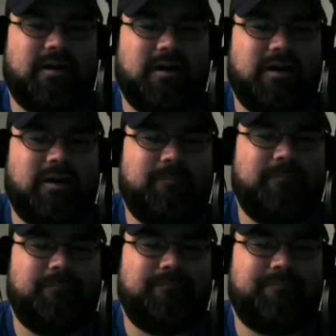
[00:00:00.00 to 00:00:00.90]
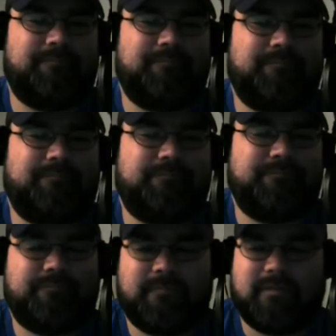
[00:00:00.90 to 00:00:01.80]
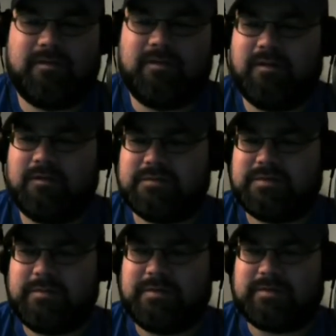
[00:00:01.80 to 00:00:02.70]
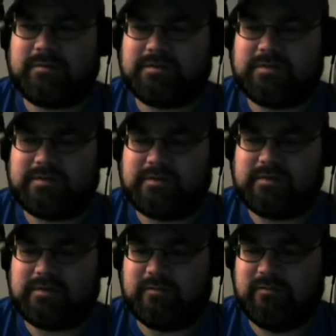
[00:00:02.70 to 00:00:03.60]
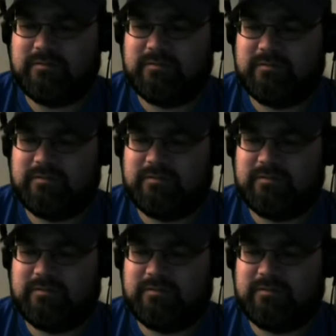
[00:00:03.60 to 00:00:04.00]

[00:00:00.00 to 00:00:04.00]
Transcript: there was something else I was going to tell you.